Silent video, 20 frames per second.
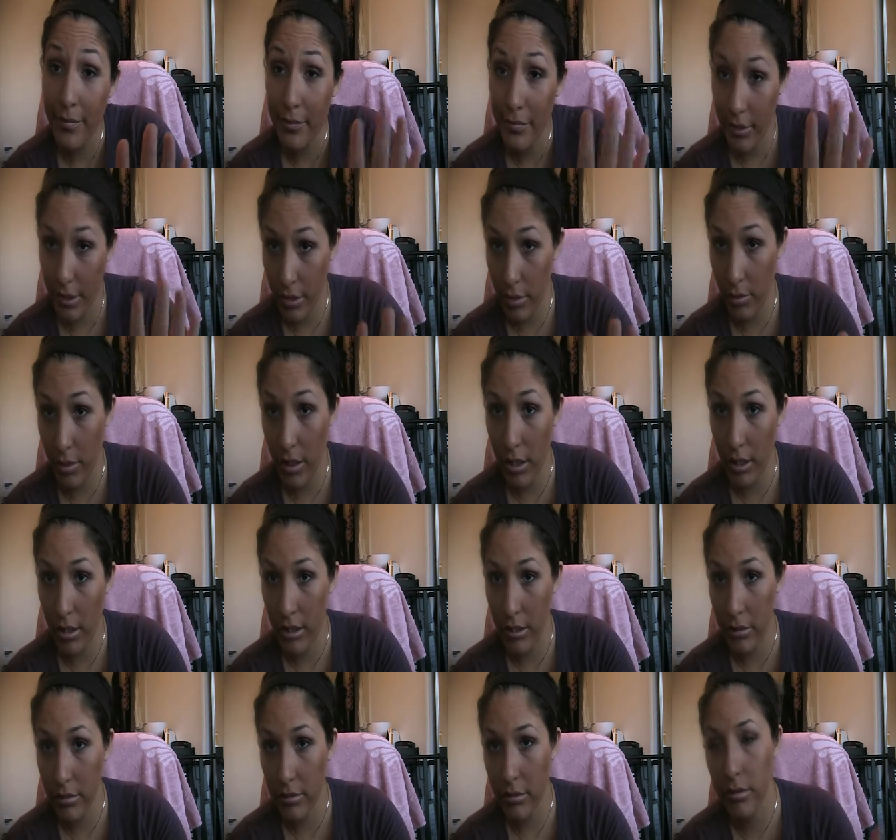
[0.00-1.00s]
That's okay
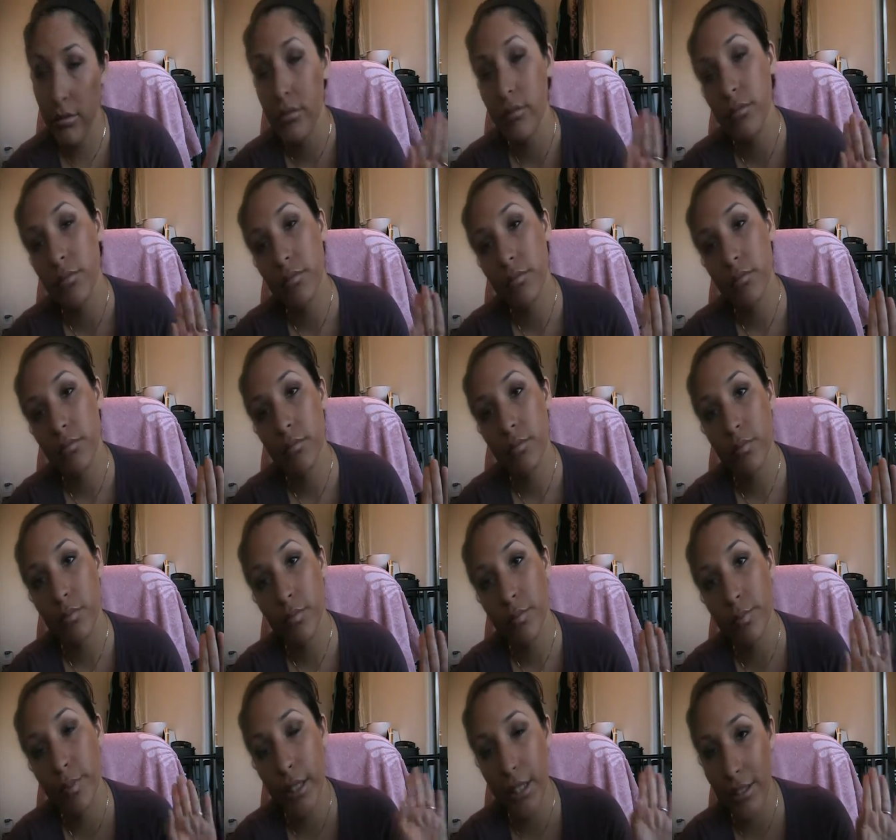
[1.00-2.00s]

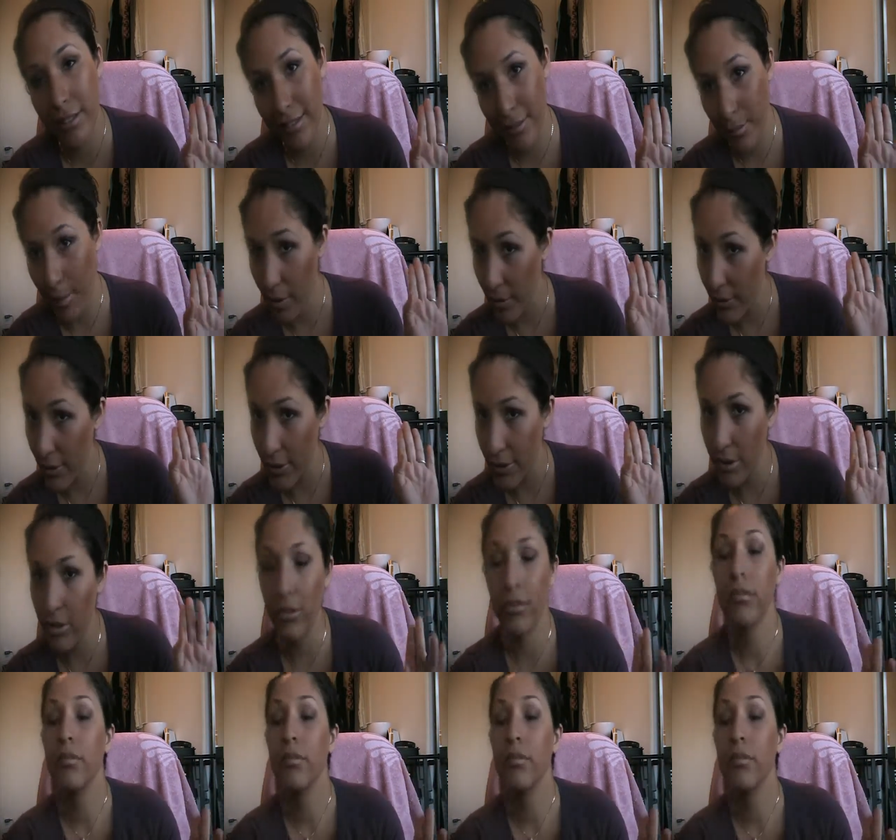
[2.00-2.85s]
because that's my fault